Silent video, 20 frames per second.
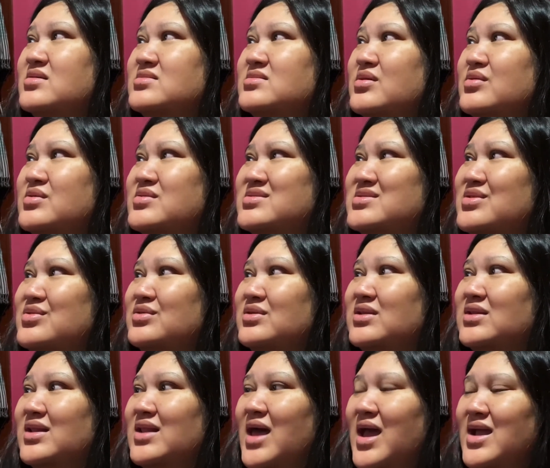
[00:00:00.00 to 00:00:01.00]
so there's
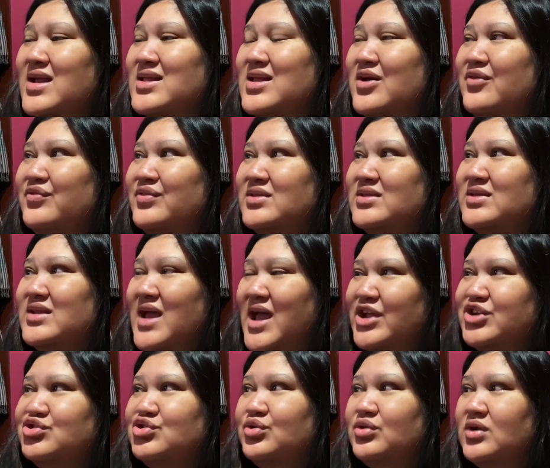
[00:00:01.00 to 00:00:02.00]
still enough
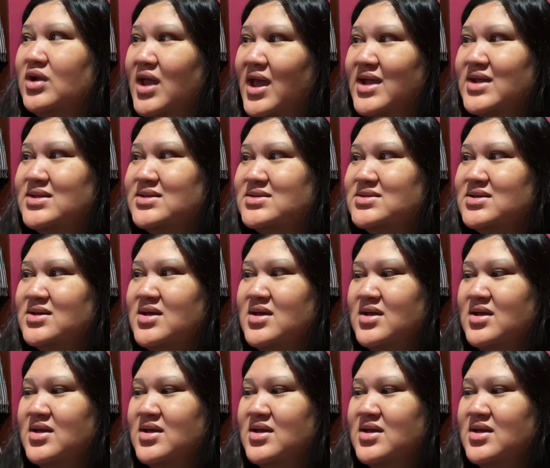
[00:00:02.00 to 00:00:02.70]
natural light.